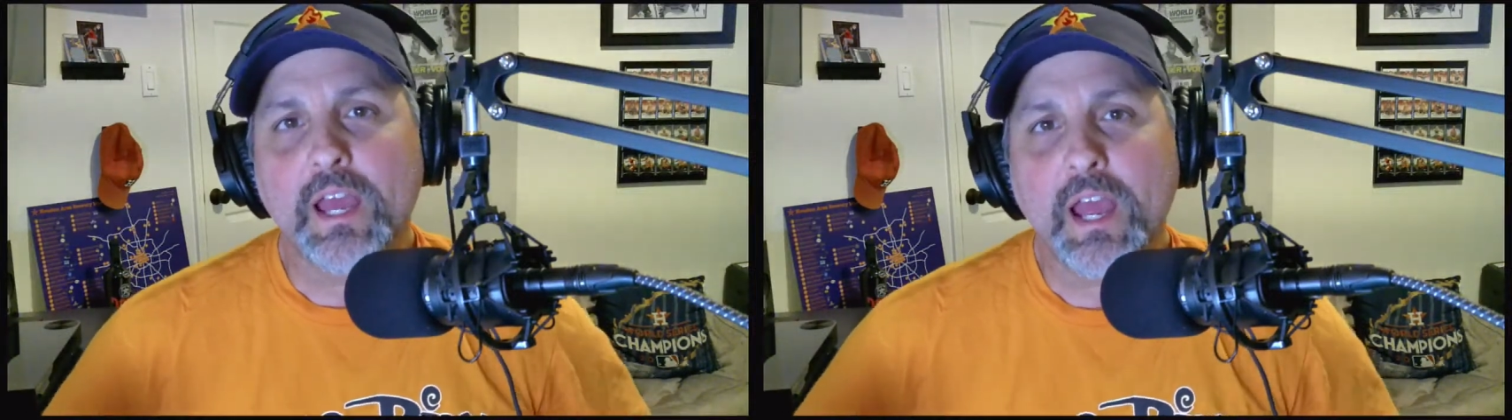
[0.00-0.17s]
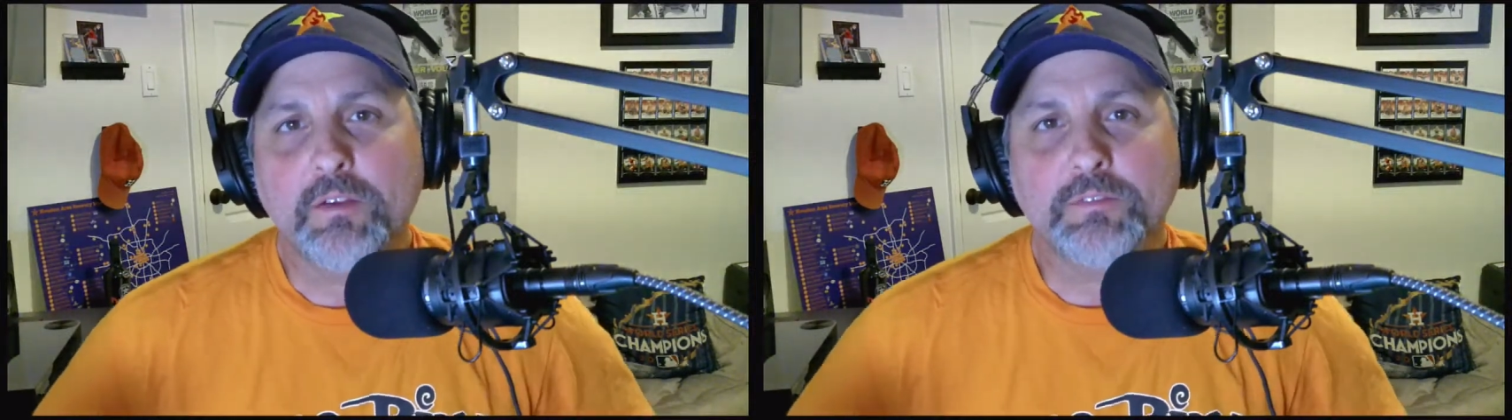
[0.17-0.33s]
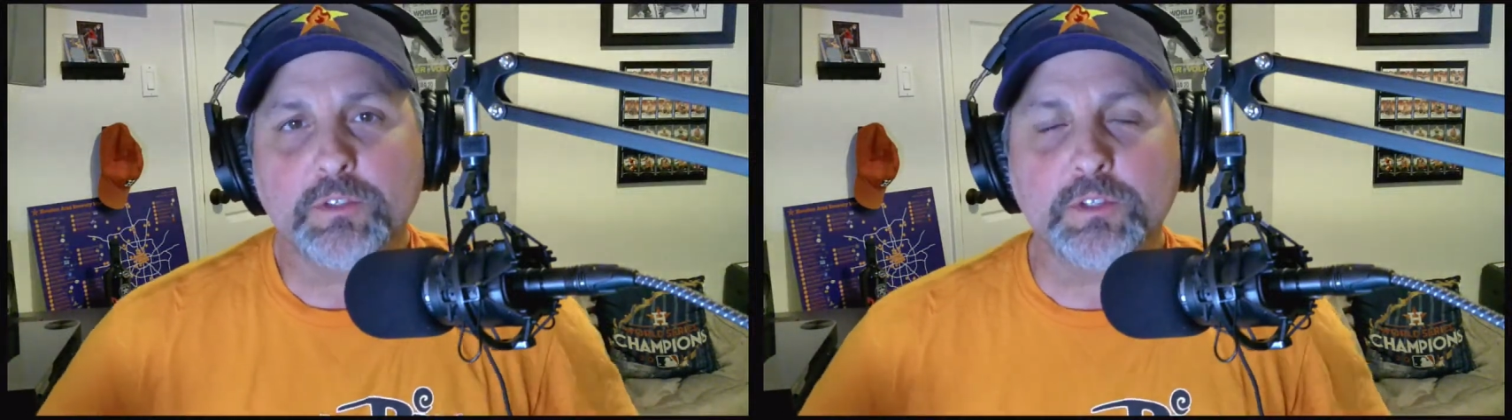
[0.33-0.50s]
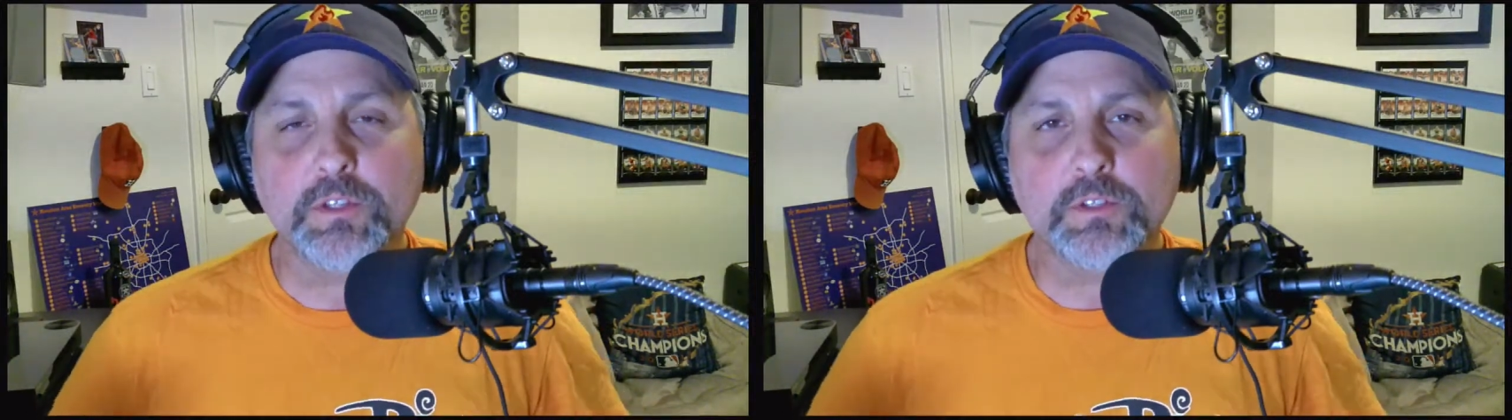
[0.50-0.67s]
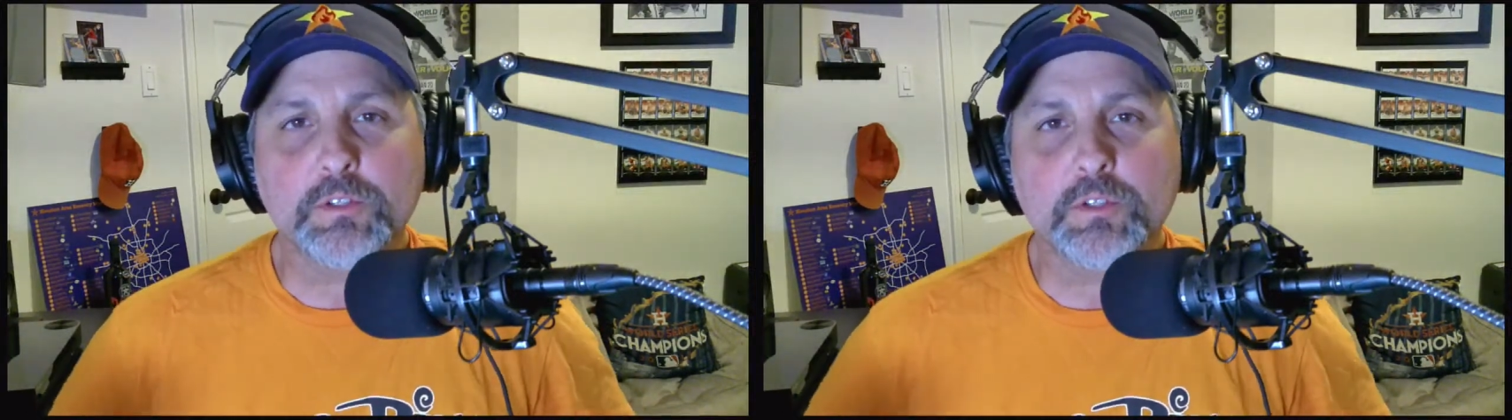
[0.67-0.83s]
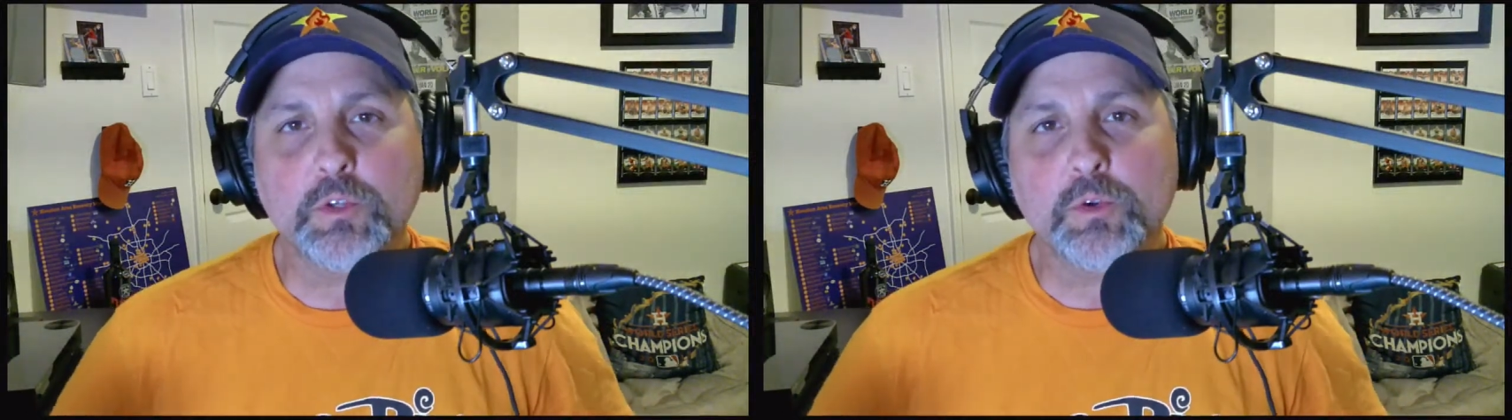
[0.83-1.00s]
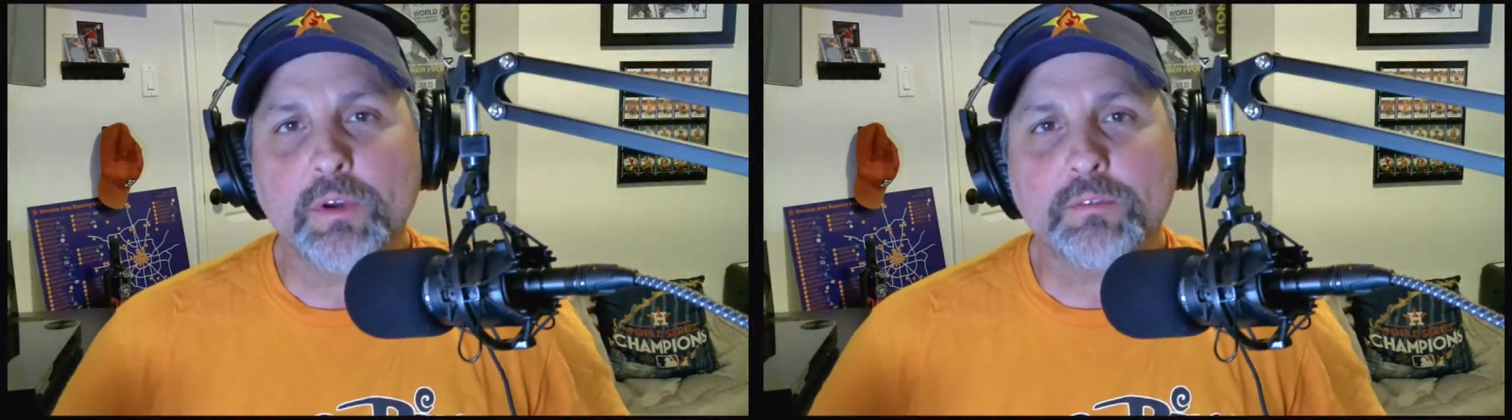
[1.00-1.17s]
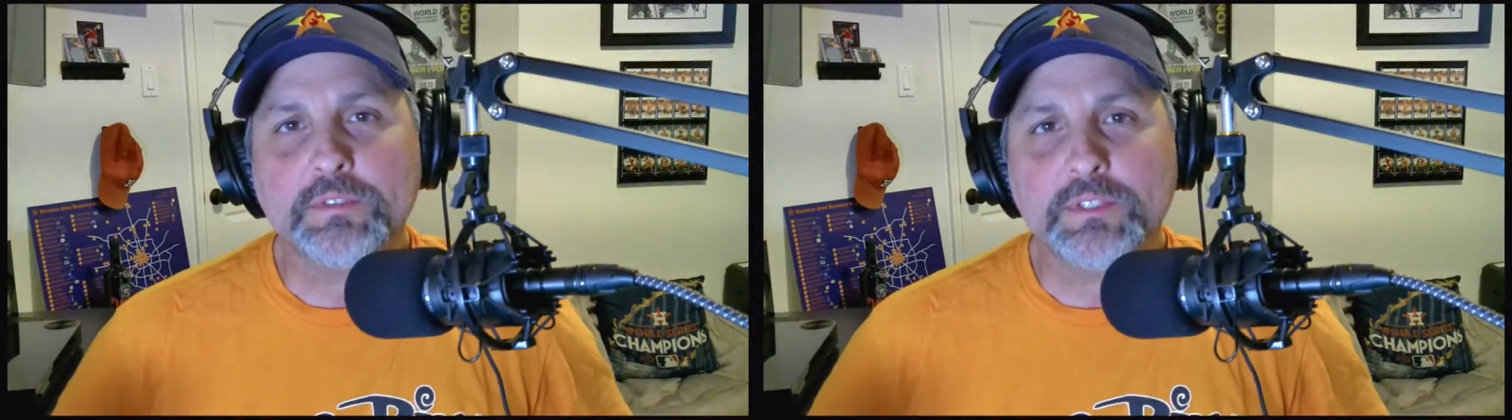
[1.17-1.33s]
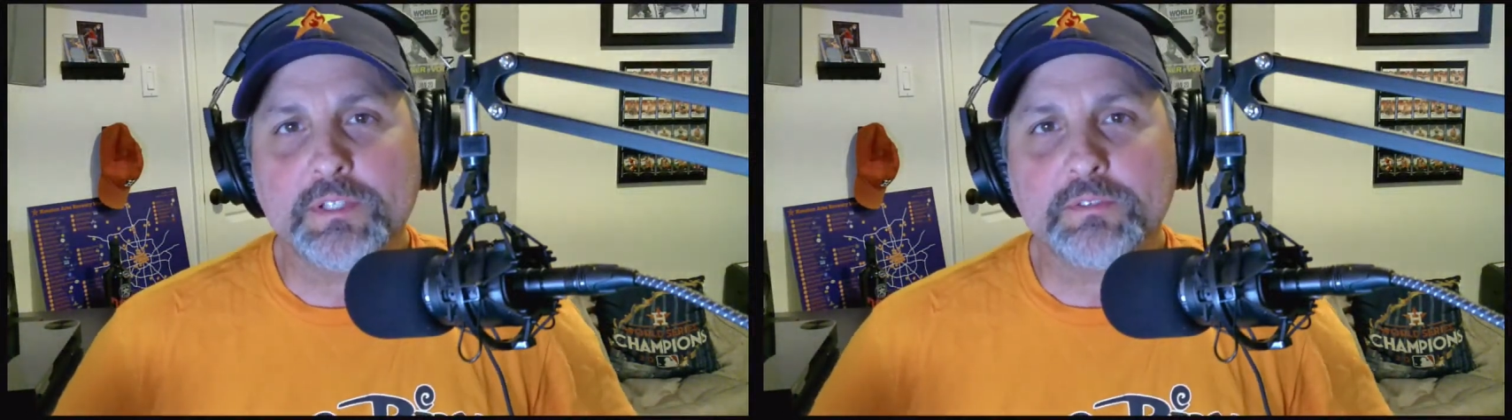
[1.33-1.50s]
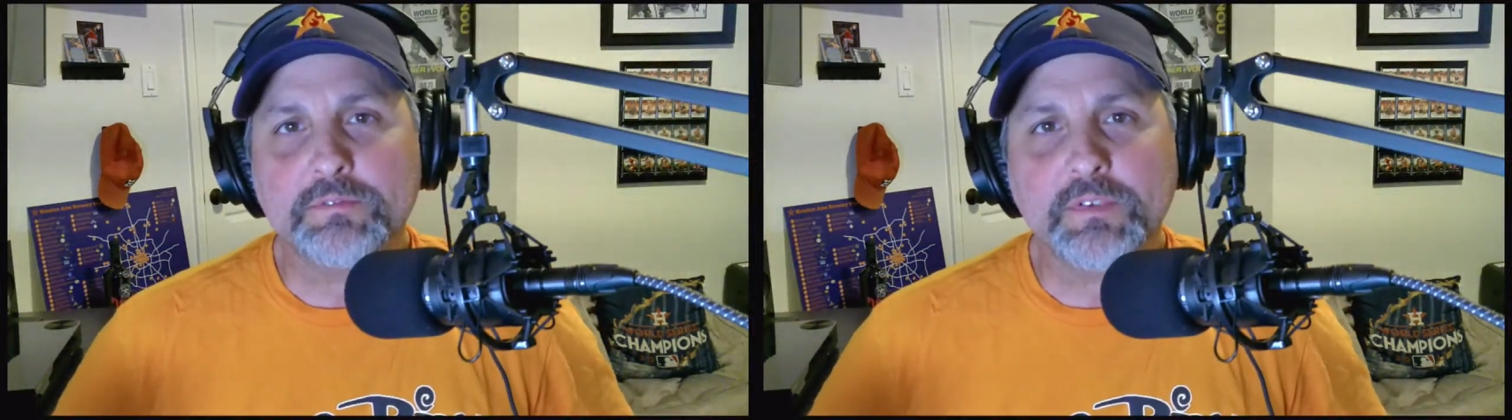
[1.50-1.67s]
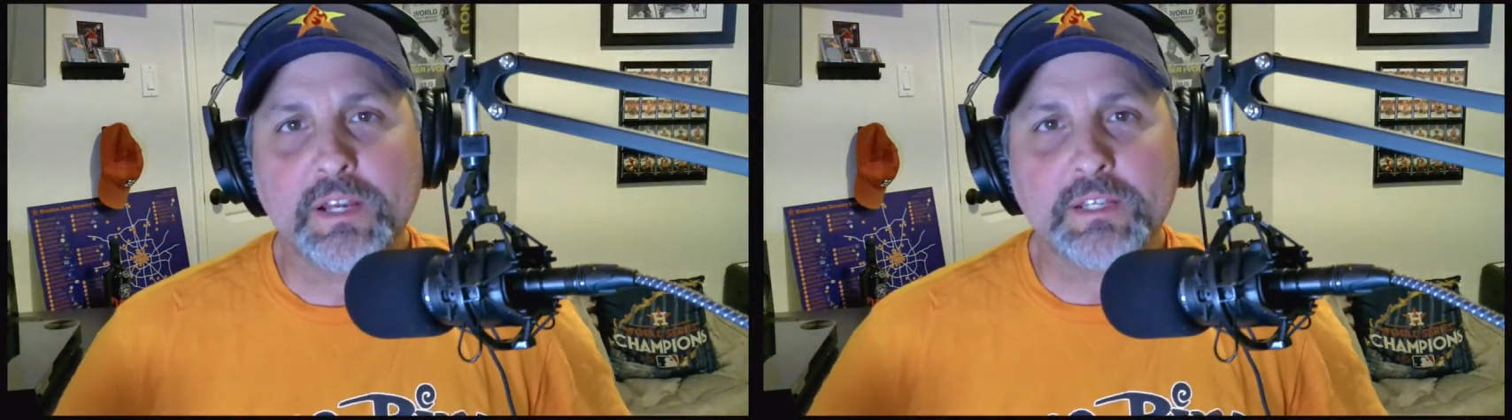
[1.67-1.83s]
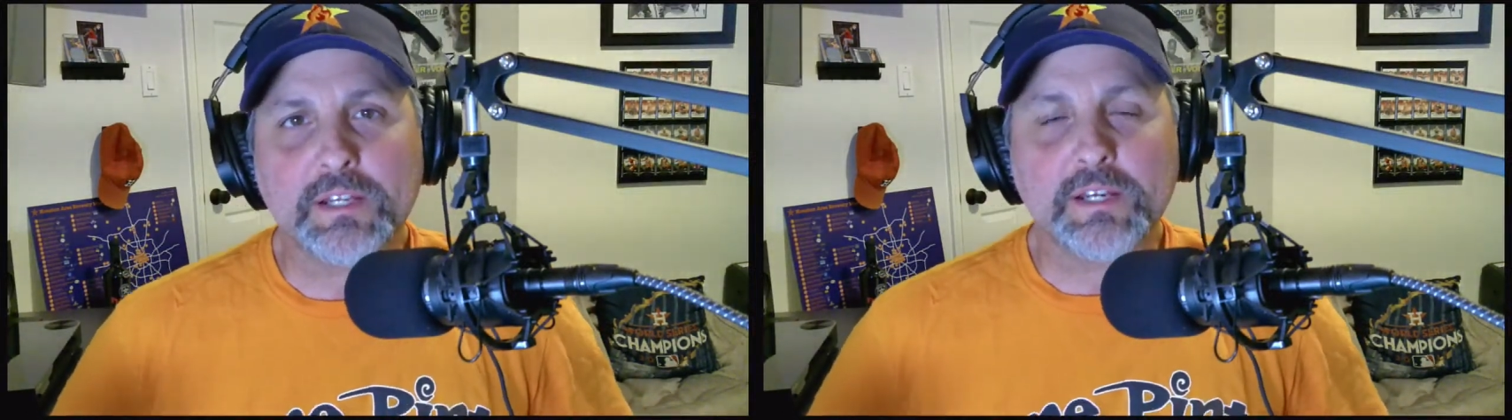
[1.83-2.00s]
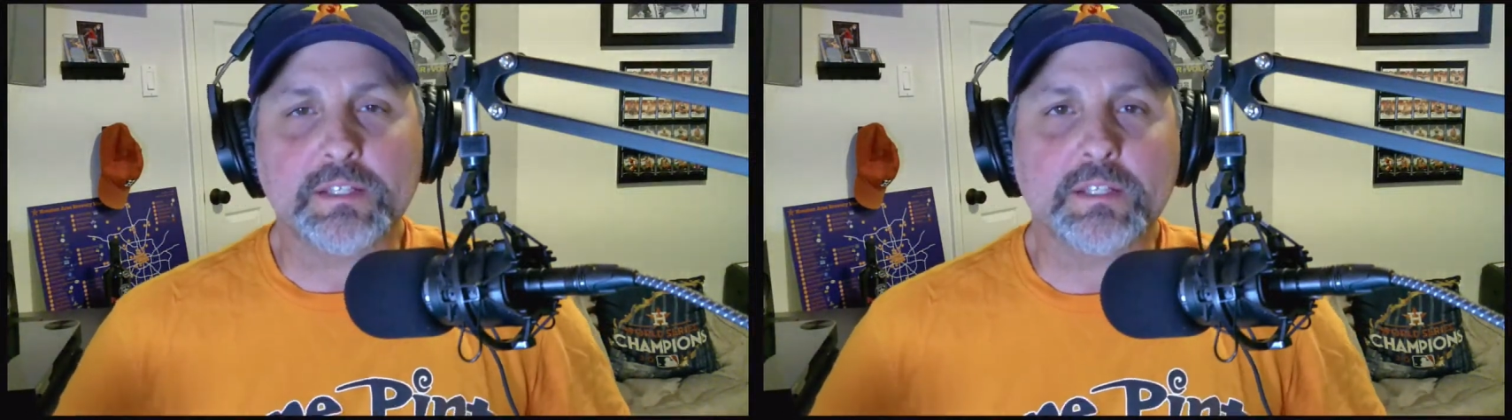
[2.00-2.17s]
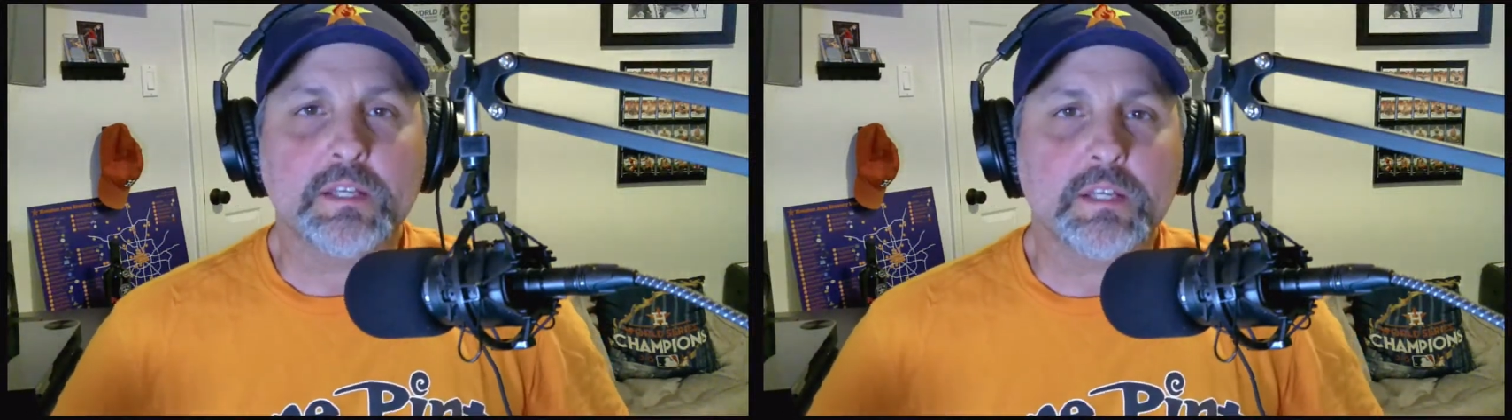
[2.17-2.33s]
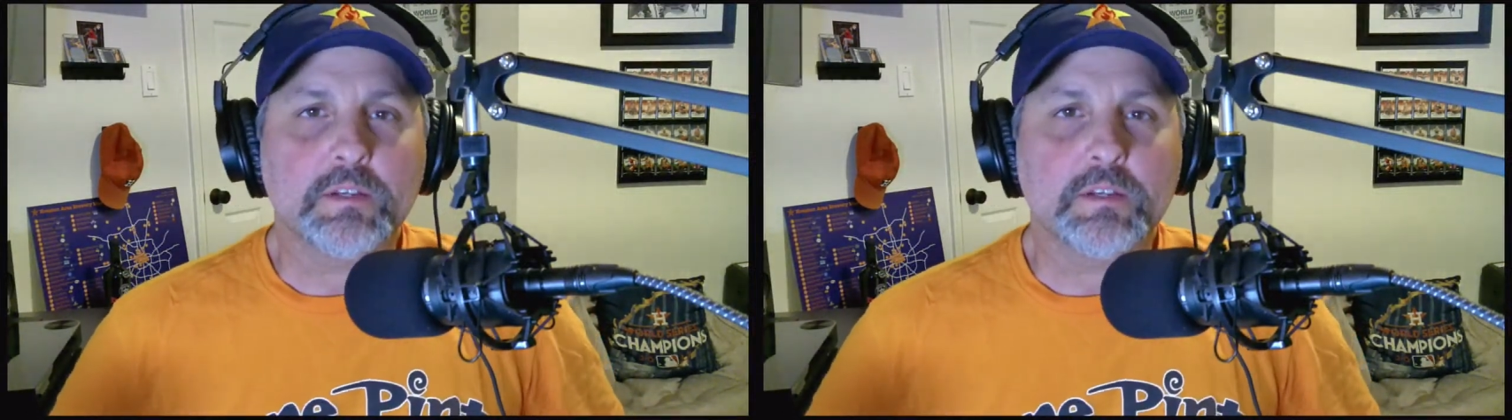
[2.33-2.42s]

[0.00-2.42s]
after another UFC fight night,